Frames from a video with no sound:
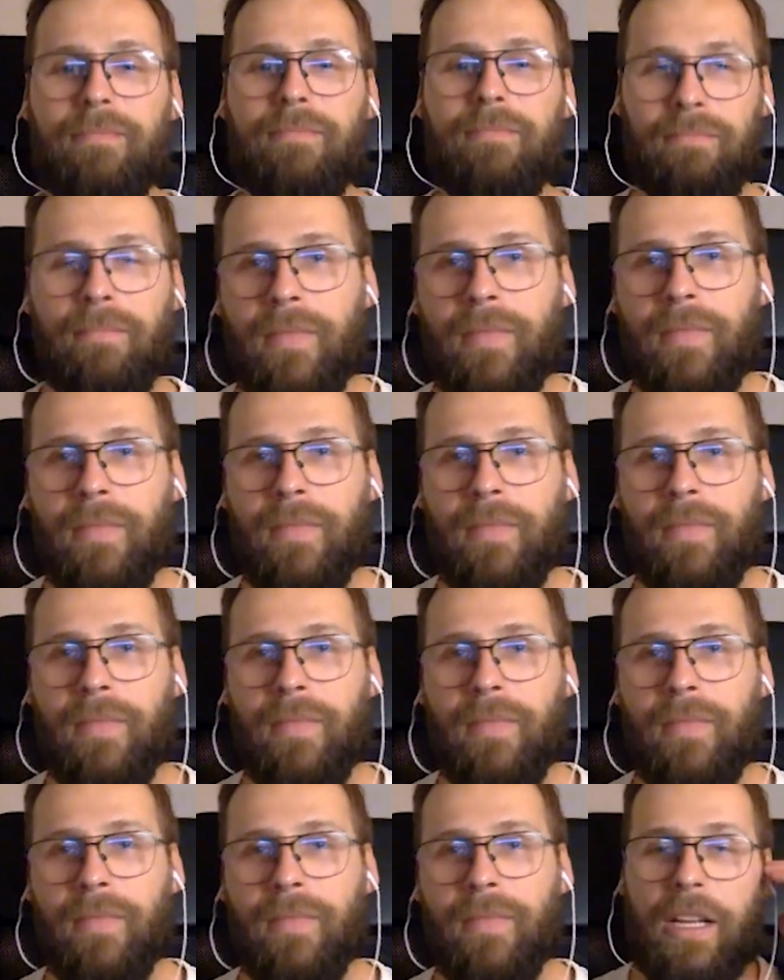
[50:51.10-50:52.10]
Mm-hmm.
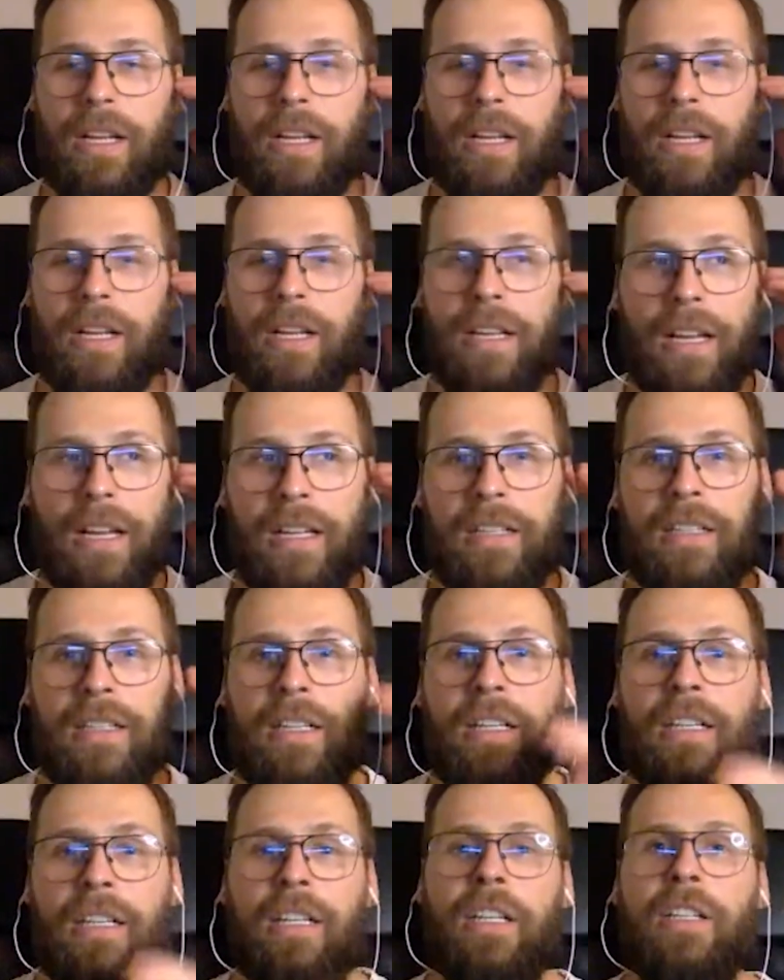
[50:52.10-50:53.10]
Okay,
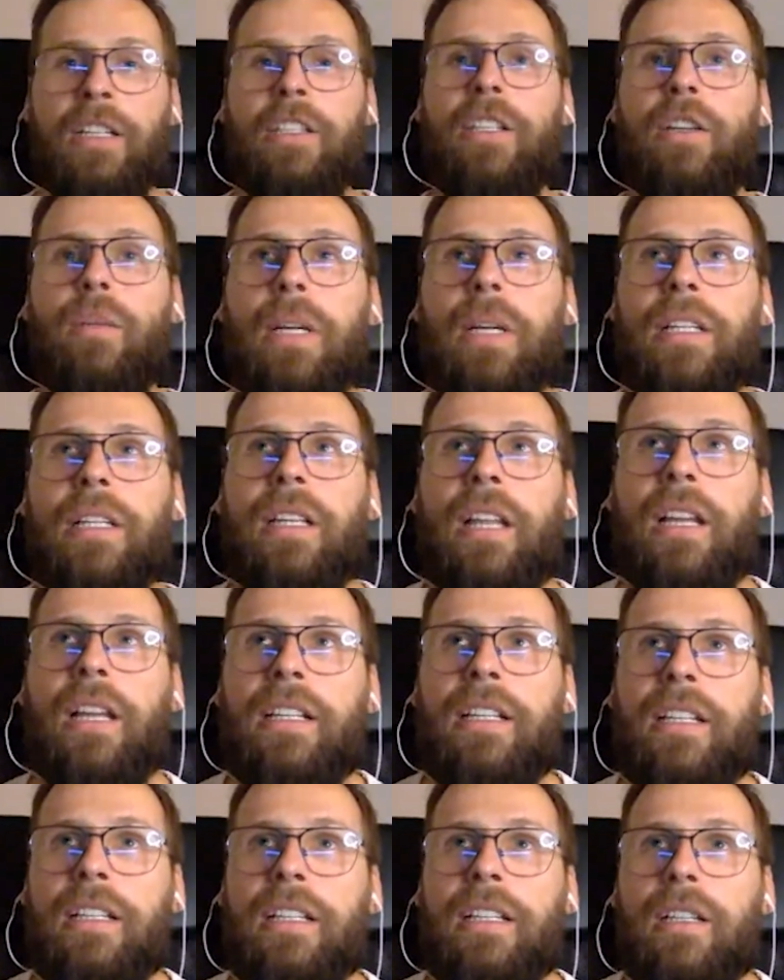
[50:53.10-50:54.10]
and
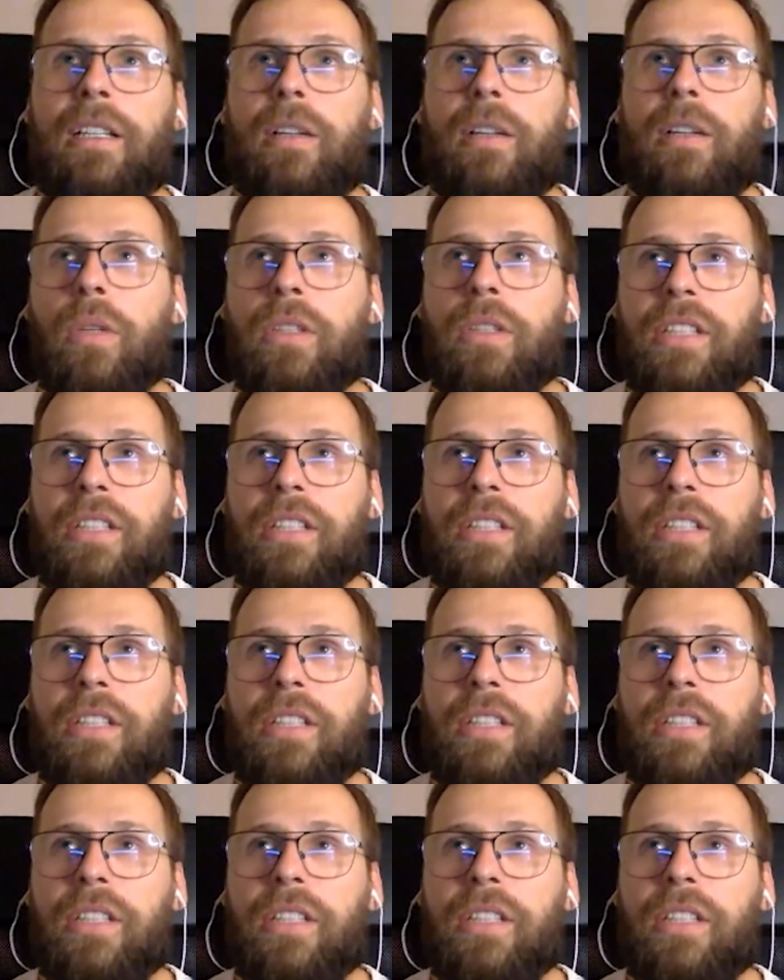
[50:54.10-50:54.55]
Matt, like,